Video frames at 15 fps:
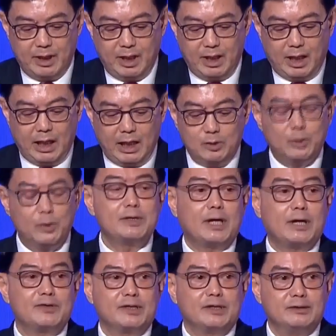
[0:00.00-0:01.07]
In
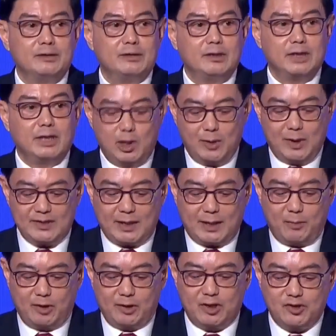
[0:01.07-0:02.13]
2000, the US
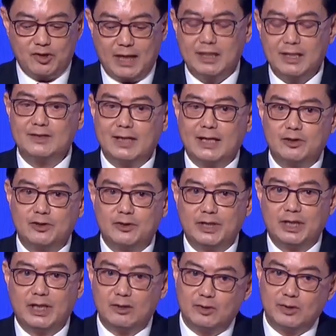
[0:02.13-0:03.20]
supported China's entry
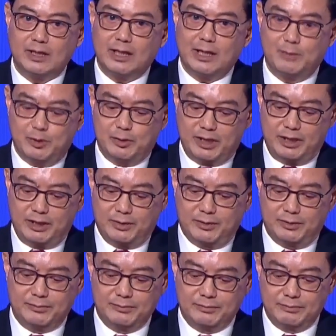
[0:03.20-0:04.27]
into the WTO.
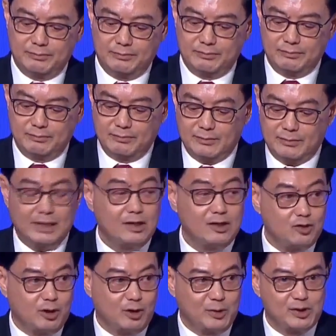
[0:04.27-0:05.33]
I think
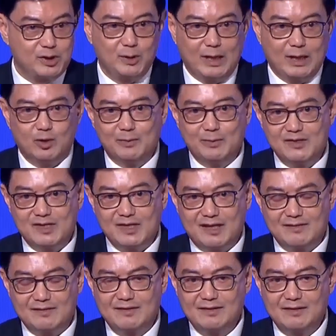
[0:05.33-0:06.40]
John was still at Goldman
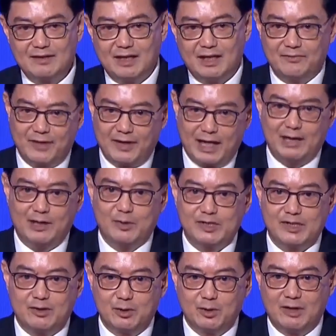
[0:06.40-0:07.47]
Sachs. In fact, I was
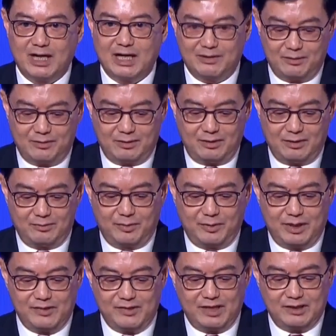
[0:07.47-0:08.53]
at Doha
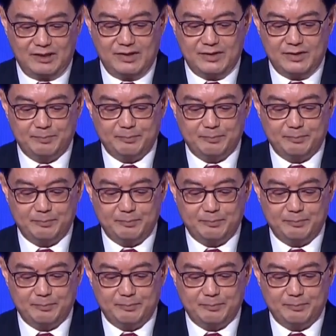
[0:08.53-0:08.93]
witnessing this.